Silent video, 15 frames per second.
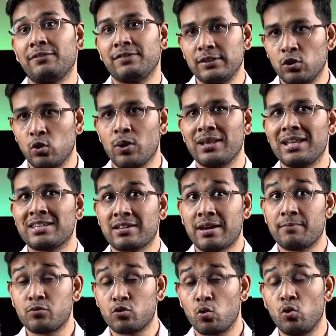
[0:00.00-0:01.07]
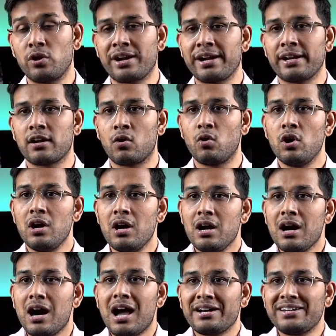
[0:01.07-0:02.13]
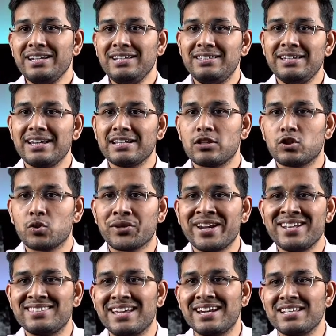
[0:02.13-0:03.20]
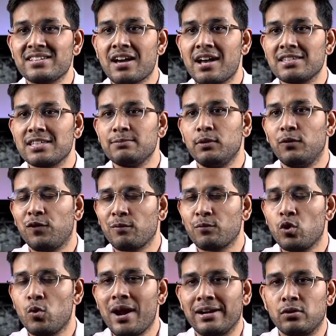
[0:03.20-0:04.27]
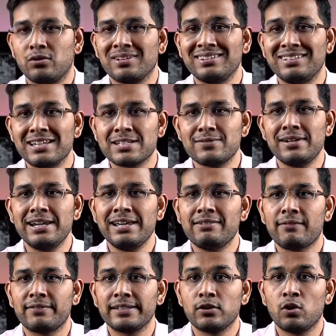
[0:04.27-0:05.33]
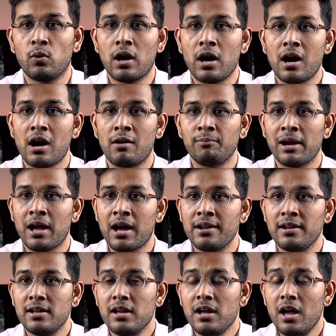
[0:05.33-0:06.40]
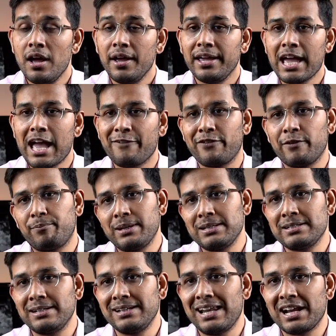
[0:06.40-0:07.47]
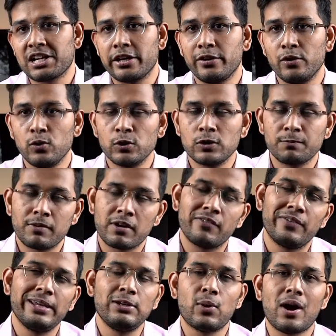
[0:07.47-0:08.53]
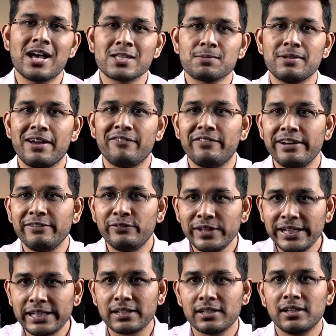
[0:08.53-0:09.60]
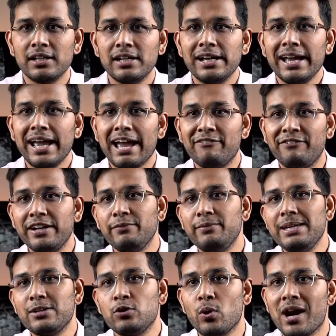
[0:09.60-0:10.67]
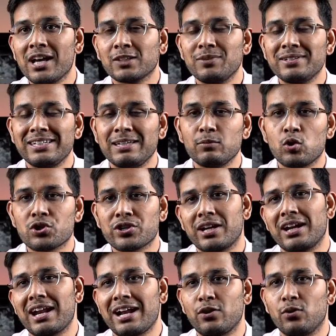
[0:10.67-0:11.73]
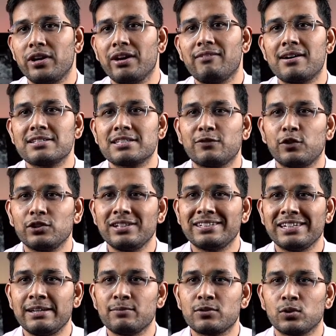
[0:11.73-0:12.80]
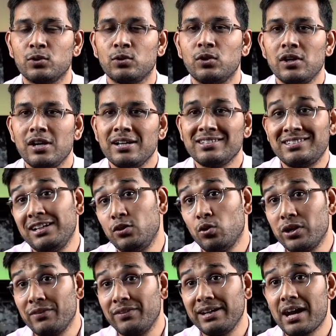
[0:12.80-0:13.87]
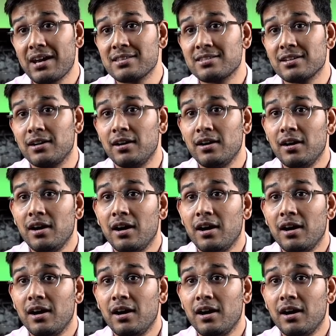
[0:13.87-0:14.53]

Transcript: FC Goa, that's what I'm told right now. Ashish Dheeraj situation, is there any chance he move from Goa? I don't think Dheeraj will leave FC Goa. Amlan, AFF president election news. Parveen, you ask me every week you ask me same question and I don't have answer for the same. So still don't have any answer.